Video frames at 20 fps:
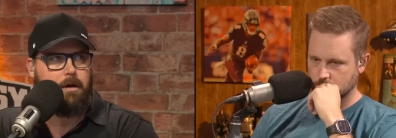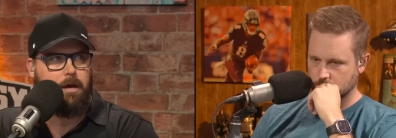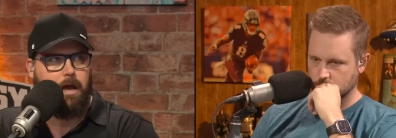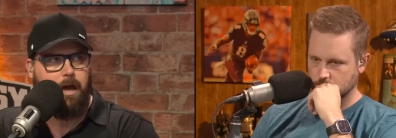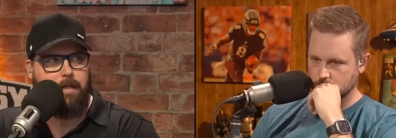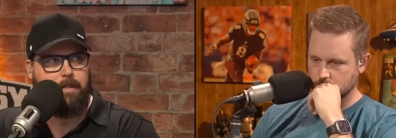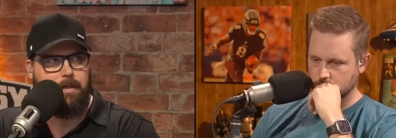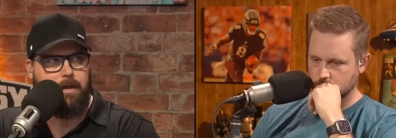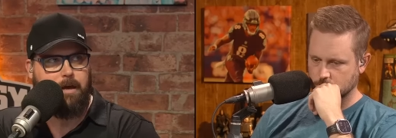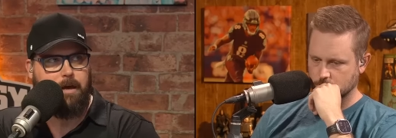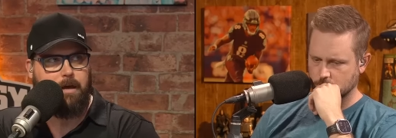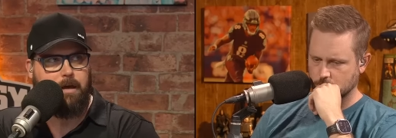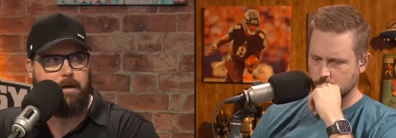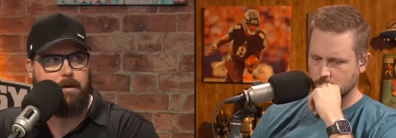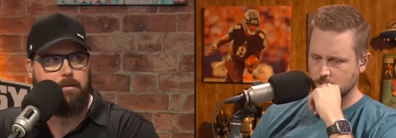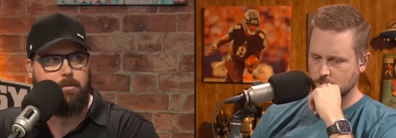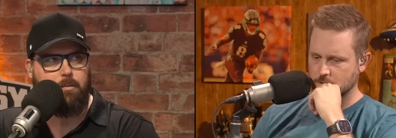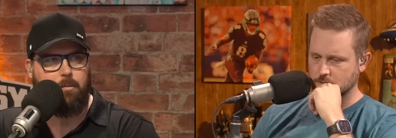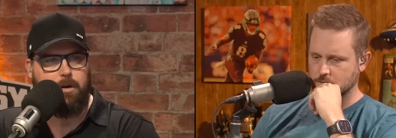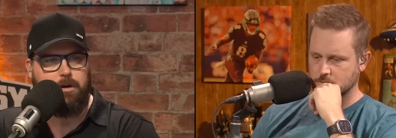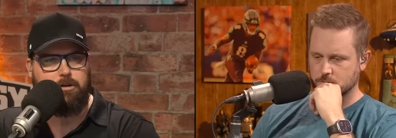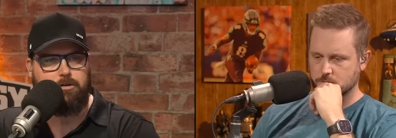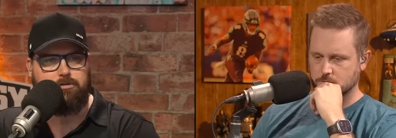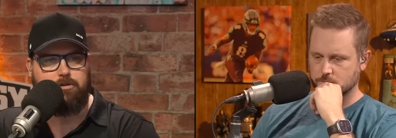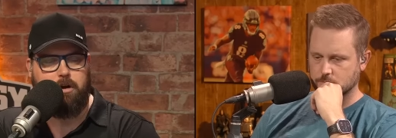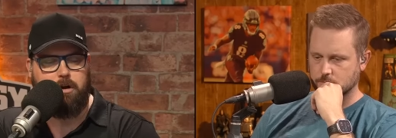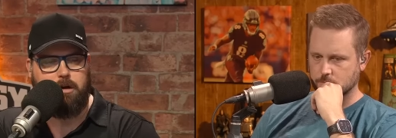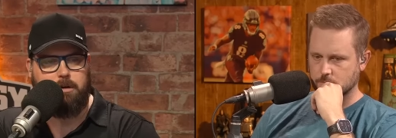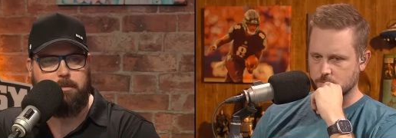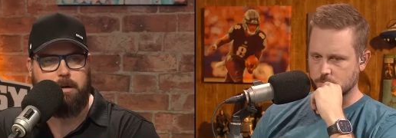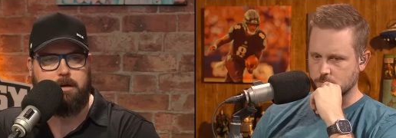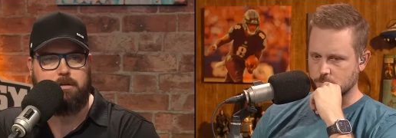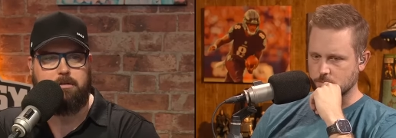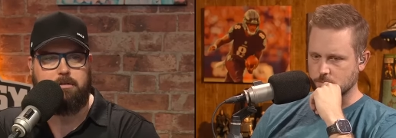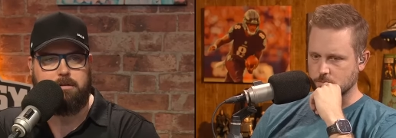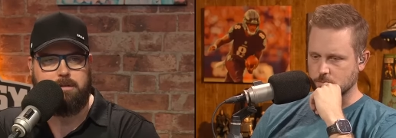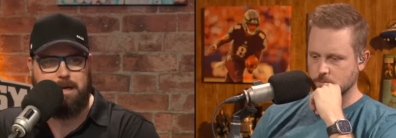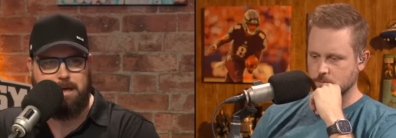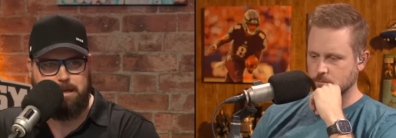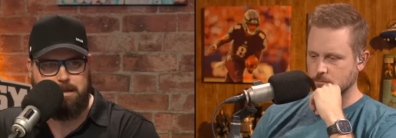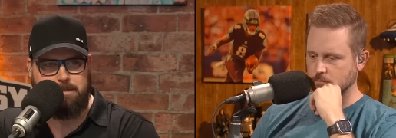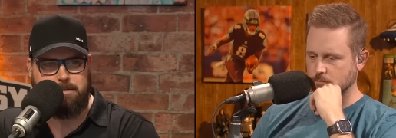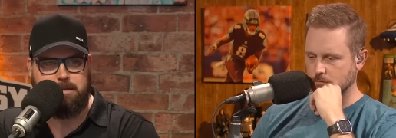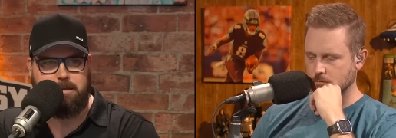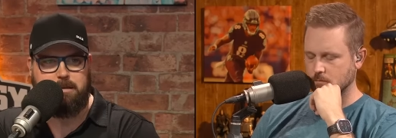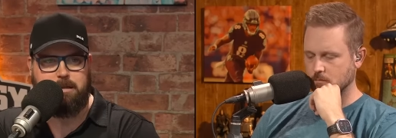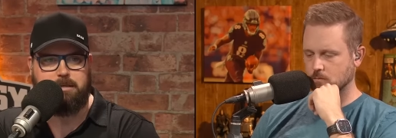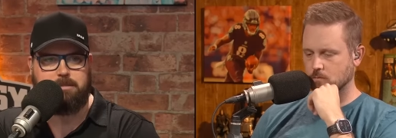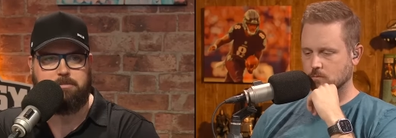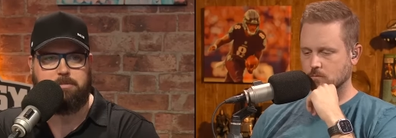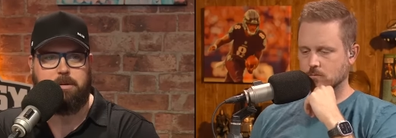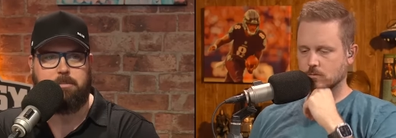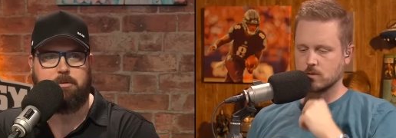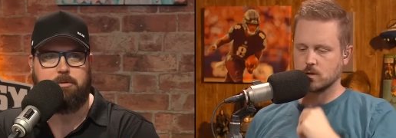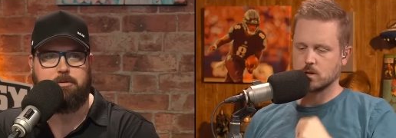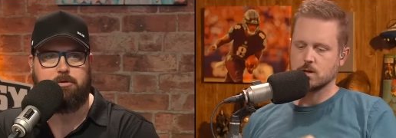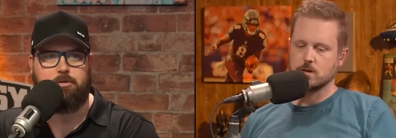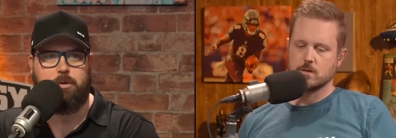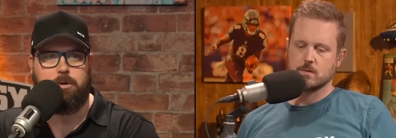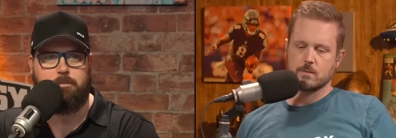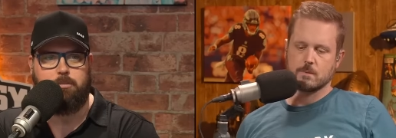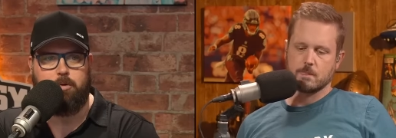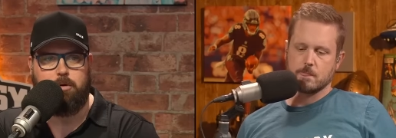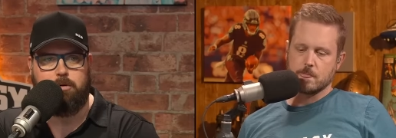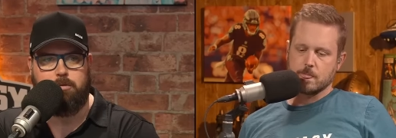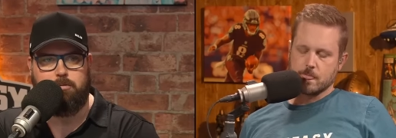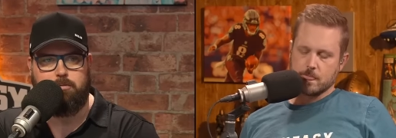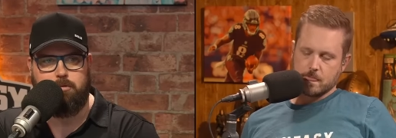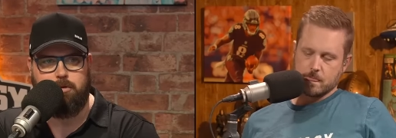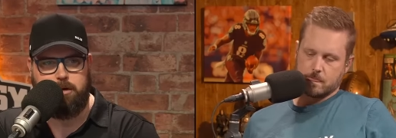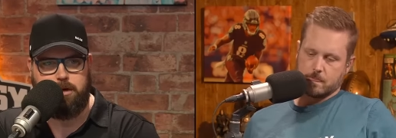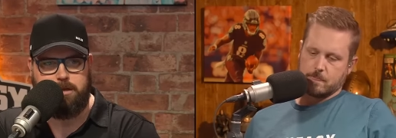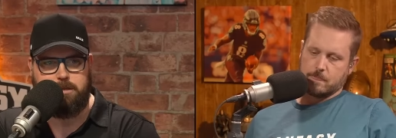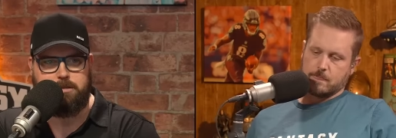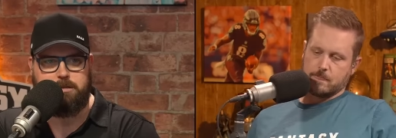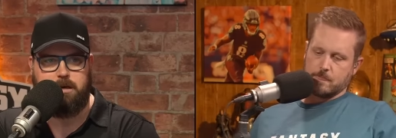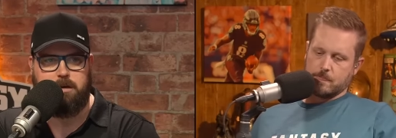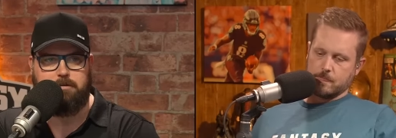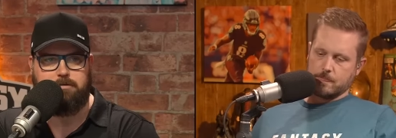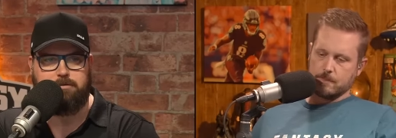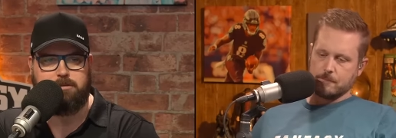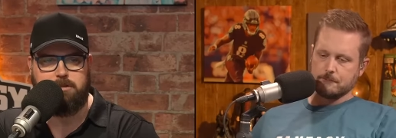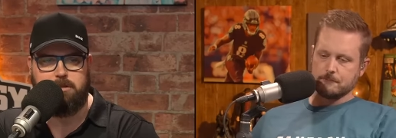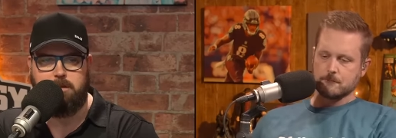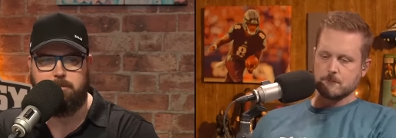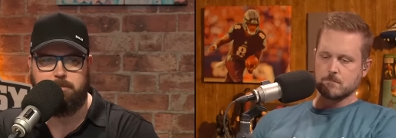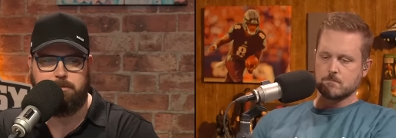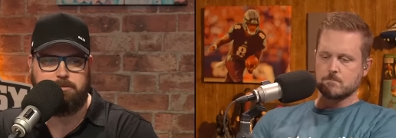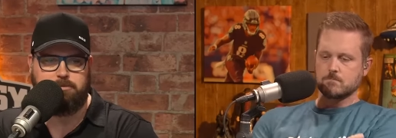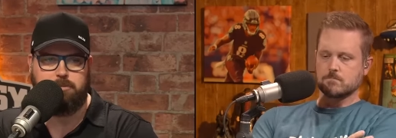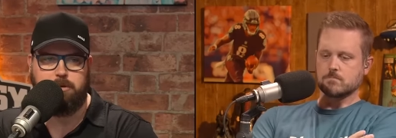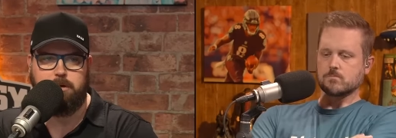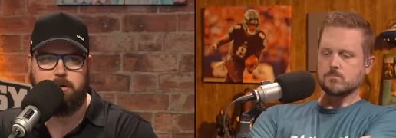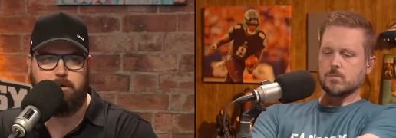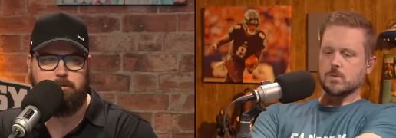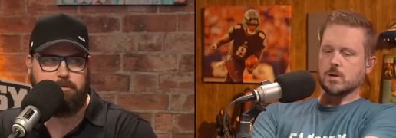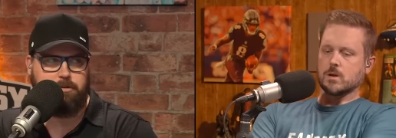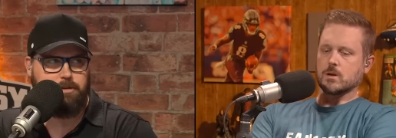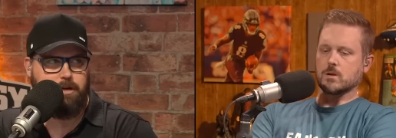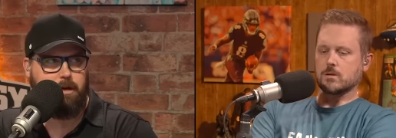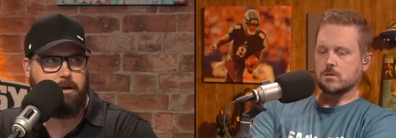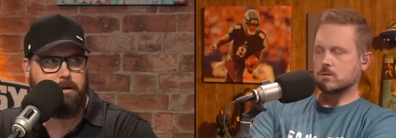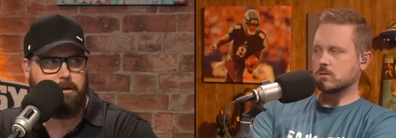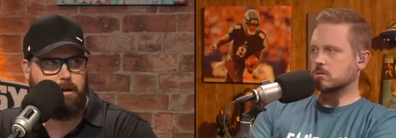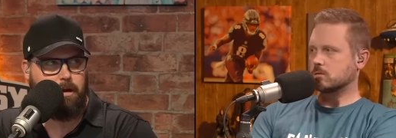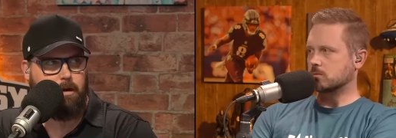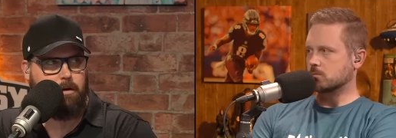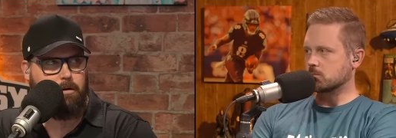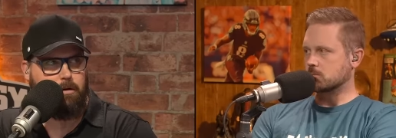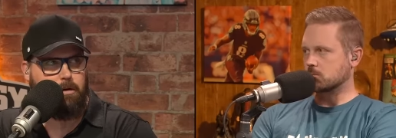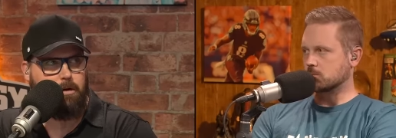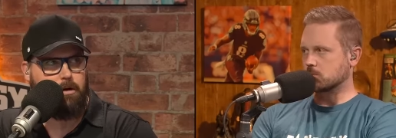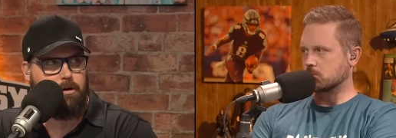Speaker 1: And then when you're talking about dynasty leagues of people doing more rookie stuff, Sleeper's really overtaken that.